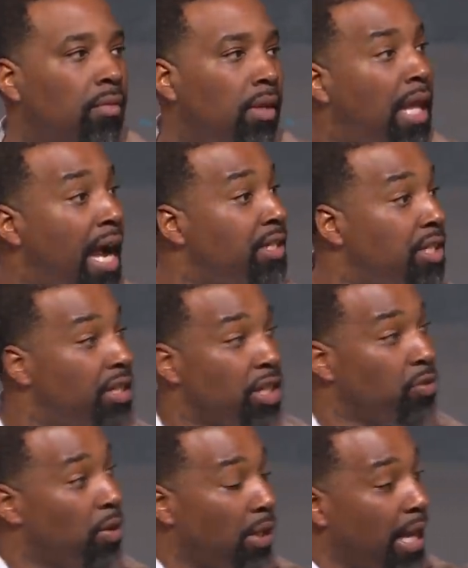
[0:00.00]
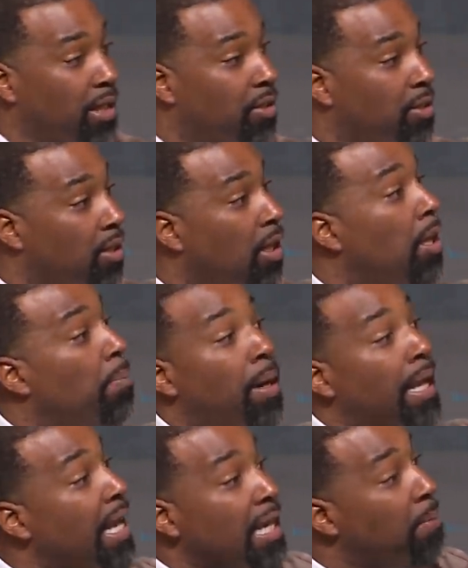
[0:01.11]
Not just Israelites, but
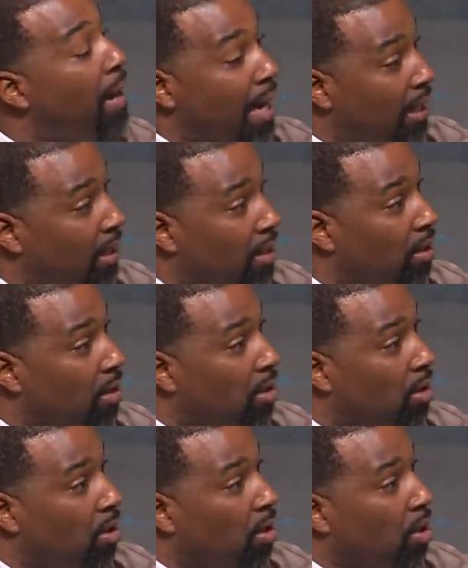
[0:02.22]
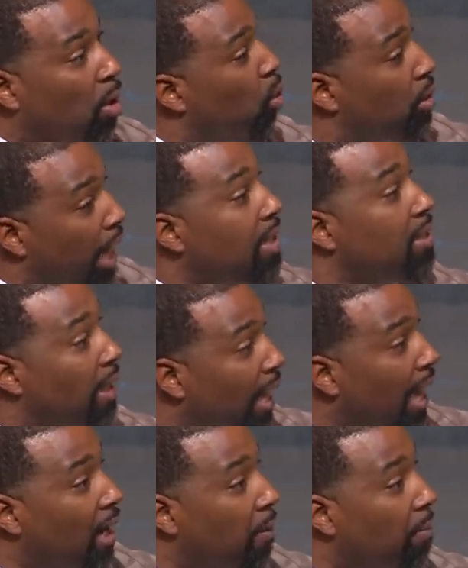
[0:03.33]
anybody who takes the
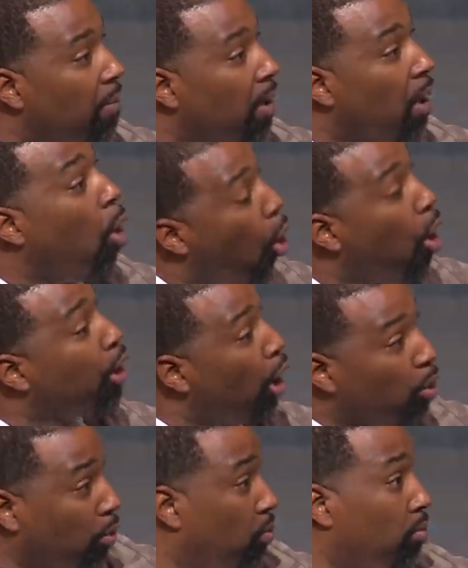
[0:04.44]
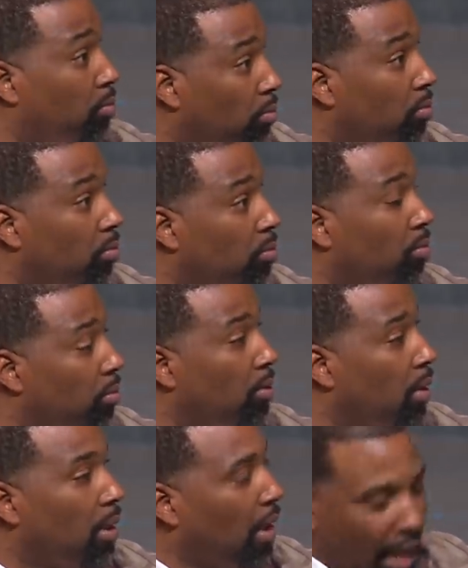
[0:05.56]
lamb or goat.
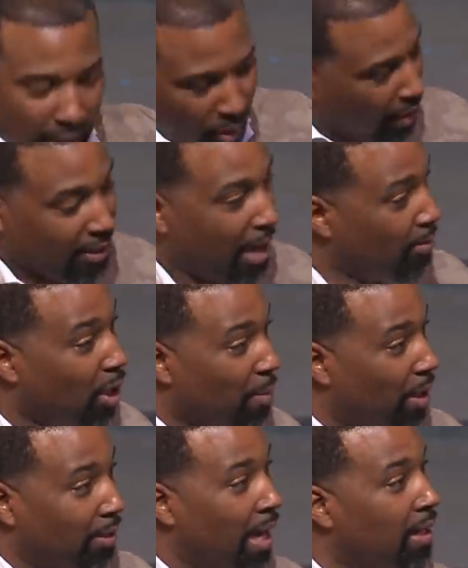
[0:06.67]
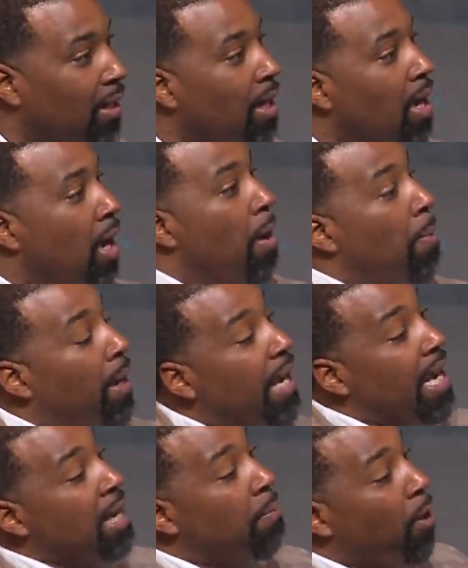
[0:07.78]
I don't have time to talk about that. But
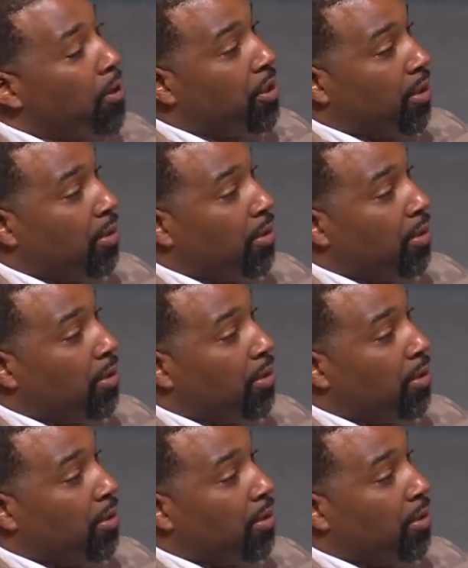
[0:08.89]
any person,